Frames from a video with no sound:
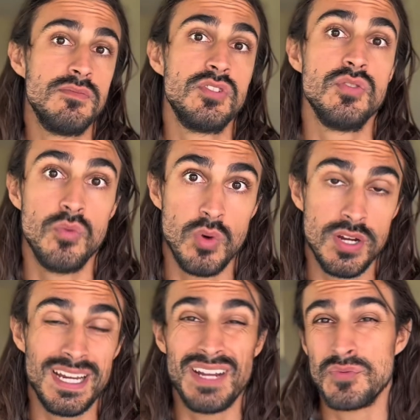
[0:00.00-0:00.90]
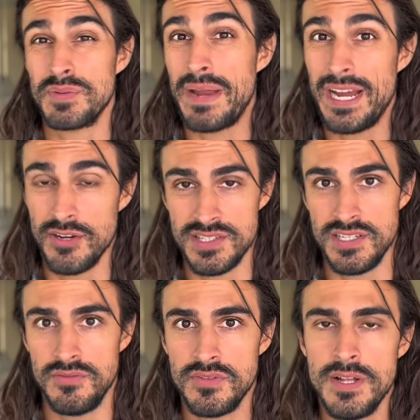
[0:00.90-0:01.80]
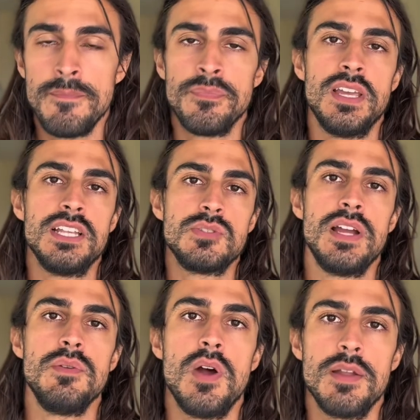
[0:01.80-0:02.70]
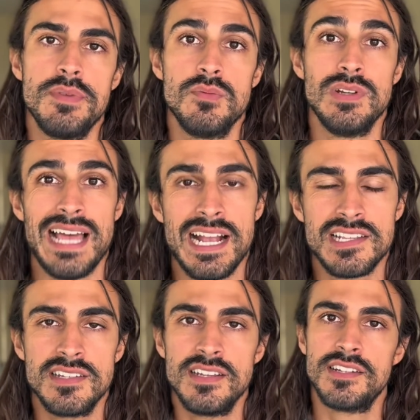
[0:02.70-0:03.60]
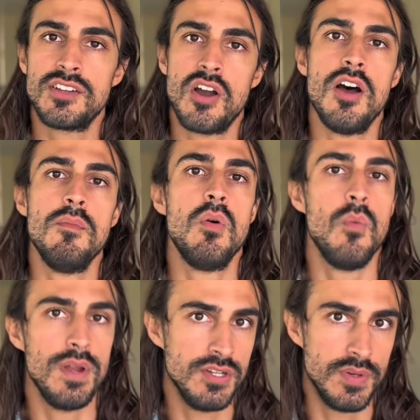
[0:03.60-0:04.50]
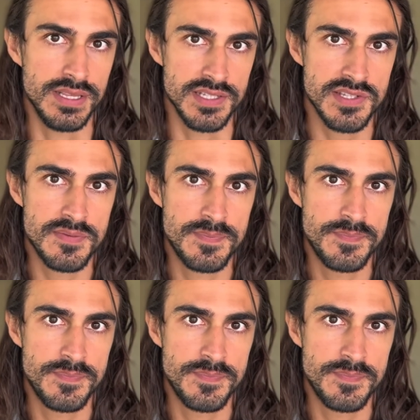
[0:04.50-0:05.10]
to work and repair itself. That's why you want to be relaxing and calm when doing this.